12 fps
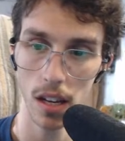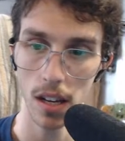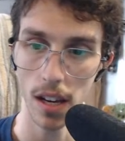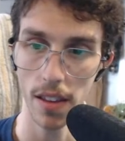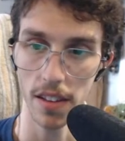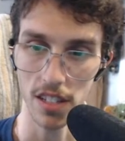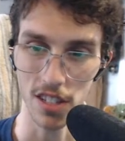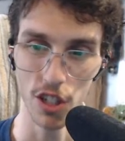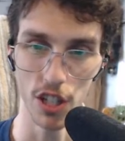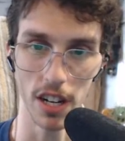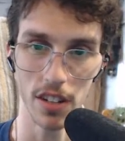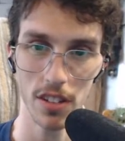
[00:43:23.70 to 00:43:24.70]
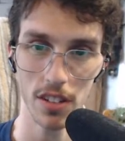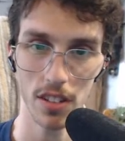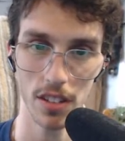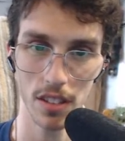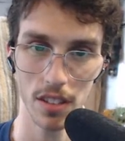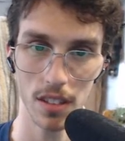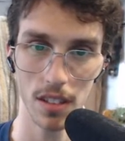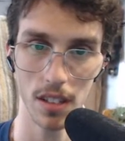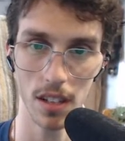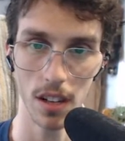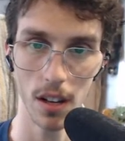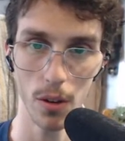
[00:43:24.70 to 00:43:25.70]
And this jitters?
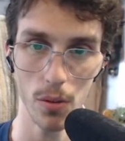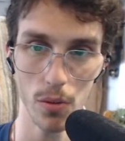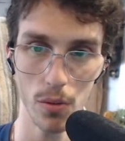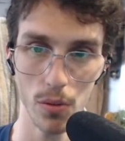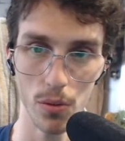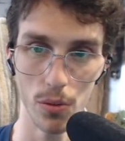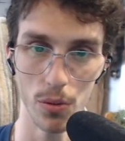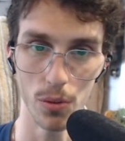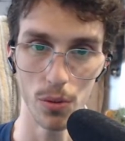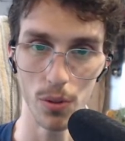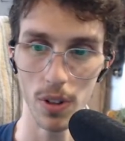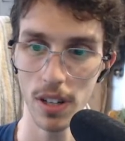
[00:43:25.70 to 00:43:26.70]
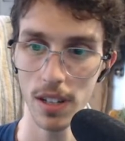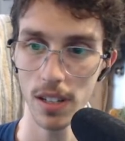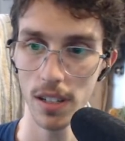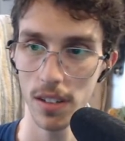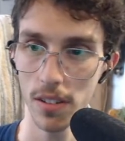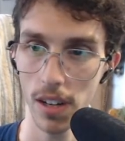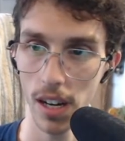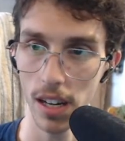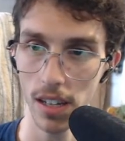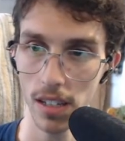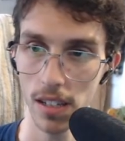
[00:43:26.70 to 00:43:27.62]
Ooh. Okay.